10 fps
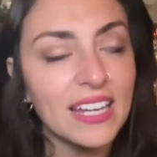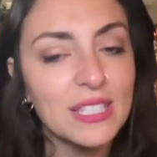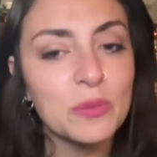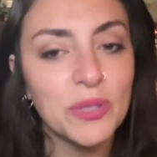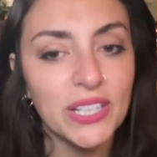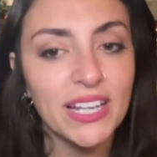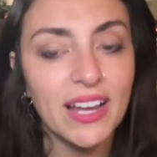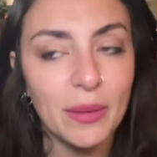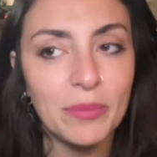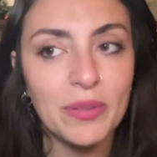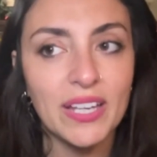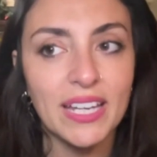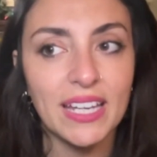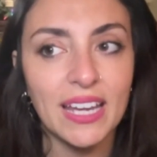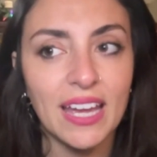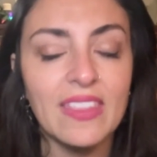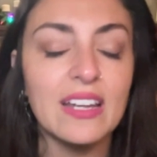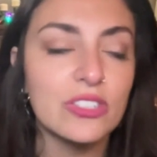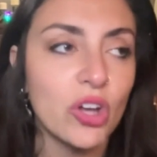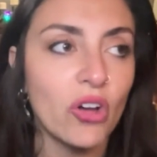It's really humbling. And then
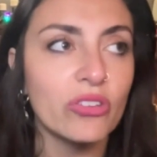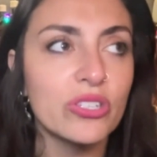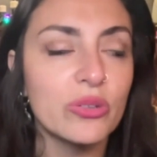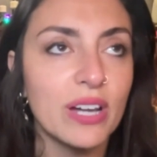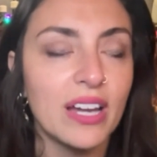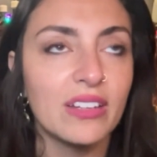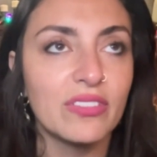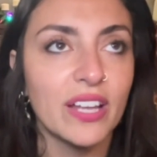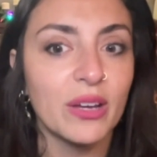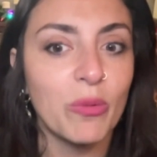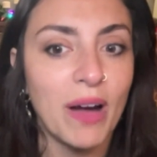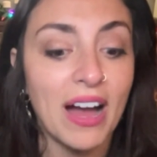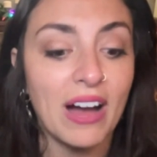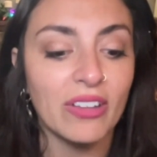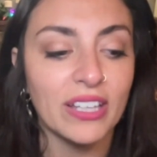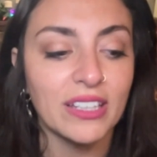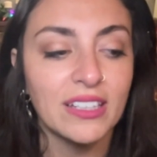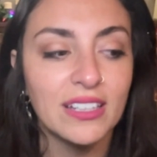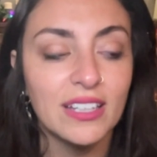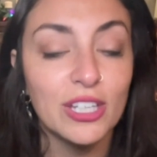it's also kind of like, wow, like
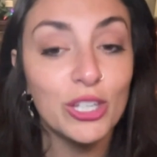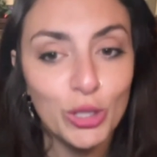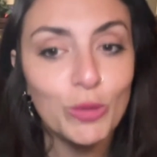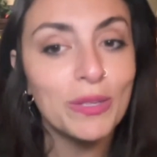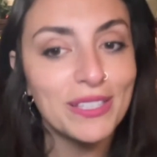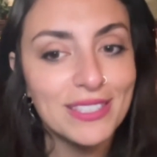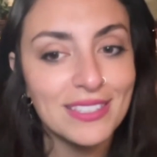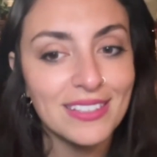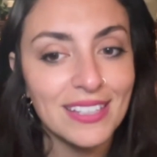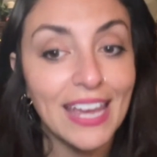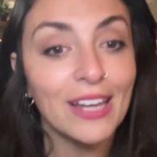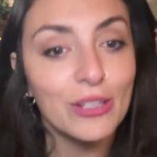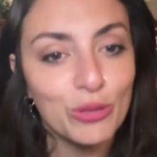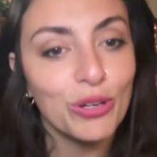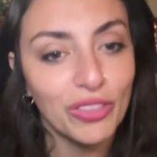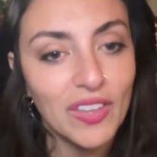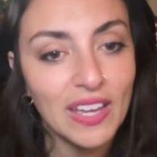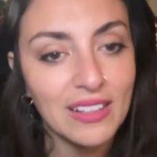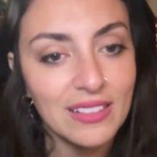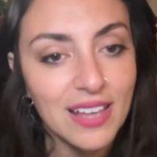humans can do good
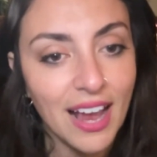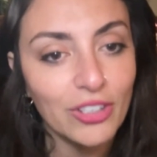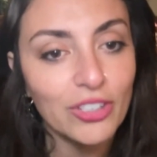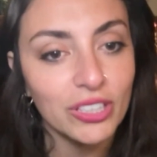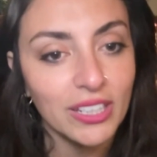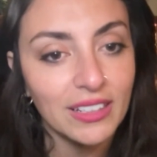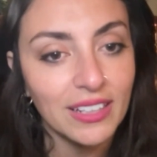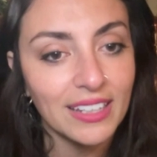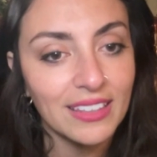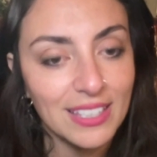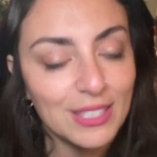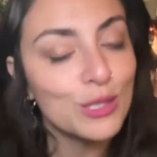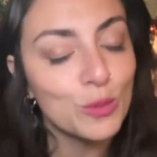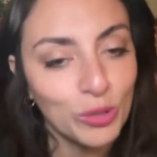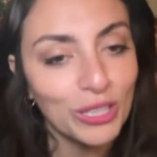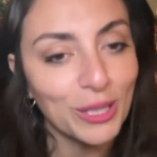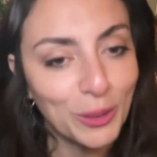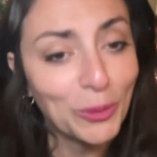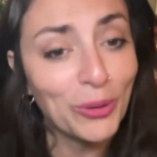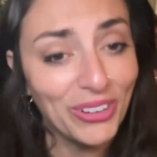things, actually. Like this is really
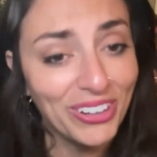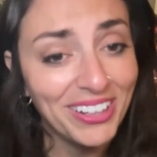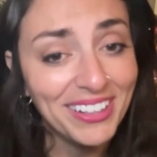cool.